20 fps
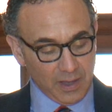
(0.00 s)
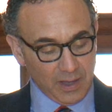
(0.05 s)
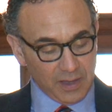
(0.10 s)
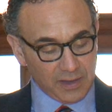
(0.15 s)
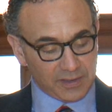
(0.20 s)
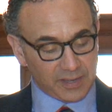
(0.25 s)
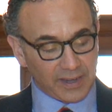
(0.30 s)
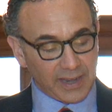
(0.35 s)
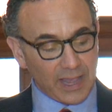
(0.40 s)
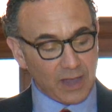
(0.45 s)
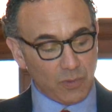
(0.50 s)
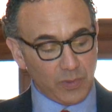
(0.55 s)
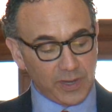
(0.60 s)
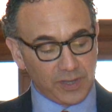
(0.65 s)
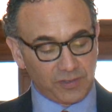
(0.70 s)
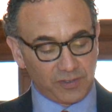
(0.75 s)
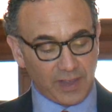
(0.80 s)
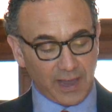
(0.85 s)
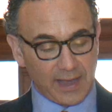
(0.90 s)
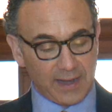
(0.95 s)
Today we
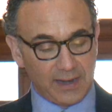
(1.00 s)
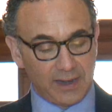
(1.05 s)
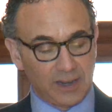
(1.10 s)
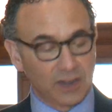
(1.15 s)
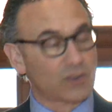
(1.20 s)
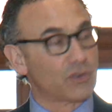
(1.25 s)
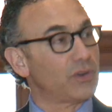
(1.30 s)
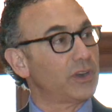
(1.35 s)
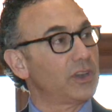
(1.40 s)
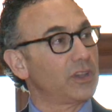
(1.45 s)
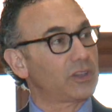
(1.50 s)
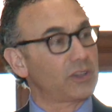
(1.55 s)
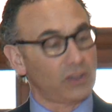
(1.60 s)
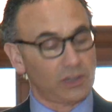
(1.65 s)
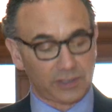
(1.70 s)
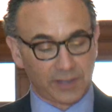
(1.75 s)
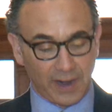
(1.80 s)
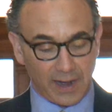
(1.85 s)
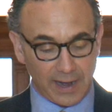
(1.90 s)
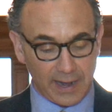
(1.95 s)
stand at a critical
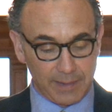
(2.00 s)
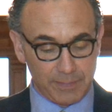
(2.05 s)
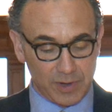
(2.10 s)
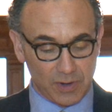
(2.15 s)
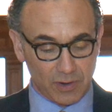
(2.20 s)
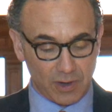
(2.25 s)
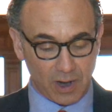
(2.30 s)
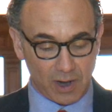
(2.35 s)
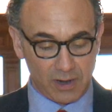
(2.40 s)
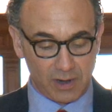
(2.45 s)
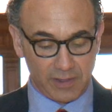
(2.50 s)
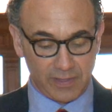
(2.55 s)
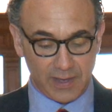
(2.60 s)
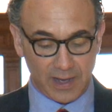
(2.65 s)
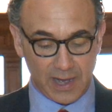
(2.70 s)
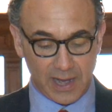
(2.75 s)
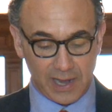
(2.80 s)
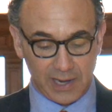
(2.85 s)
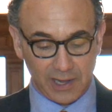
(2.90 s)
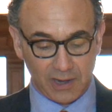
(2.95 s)
time in regard to the
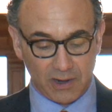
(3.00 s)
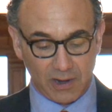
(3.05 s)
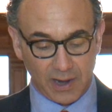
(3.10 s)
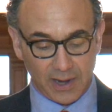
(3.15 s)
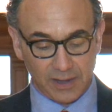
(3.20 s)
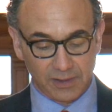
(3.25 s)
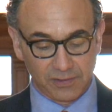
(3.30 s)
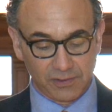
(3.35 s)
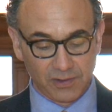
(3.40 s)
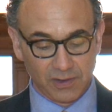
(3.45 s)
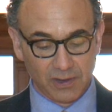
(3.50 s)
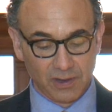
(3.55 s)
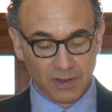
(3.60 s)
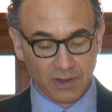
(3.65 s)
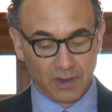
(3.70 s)
Holocaust,